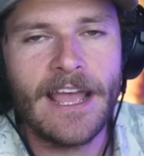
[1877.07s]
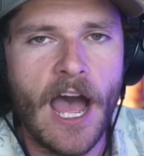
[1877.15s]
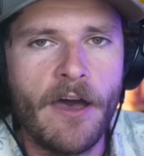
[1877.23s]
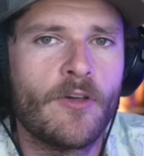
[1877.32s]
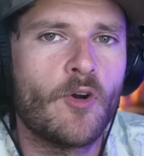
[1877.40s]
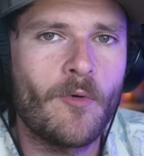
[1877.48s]
any
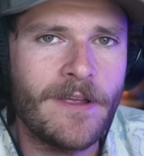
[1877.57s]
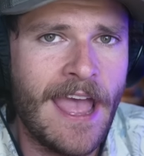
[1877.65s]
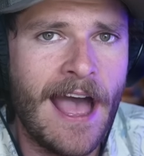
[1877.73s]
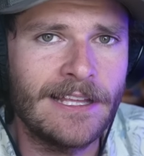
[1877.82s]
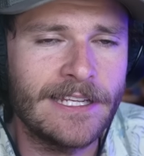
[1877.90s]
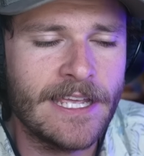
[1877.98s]
other
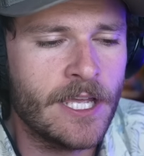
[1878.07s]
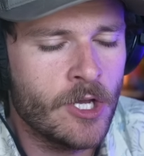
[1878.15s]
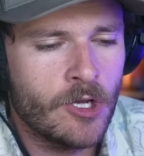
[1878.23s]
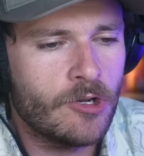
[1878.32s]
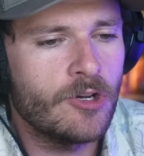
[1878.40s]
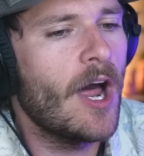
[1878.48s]
reality
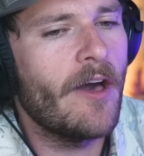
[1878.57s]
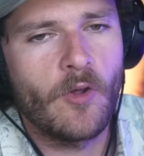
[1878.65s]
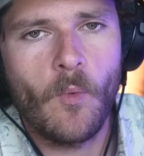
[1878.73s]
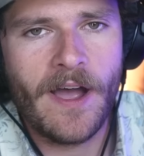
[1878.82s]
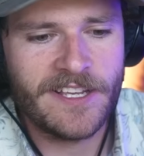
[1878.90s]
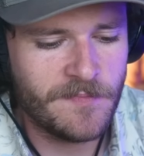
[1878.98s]
could
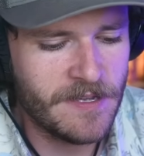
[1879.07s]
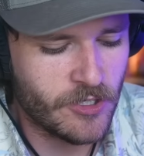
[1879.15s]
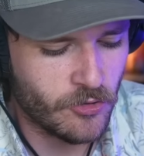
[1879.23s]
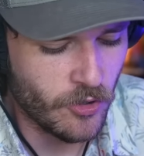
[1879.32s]
otherwise be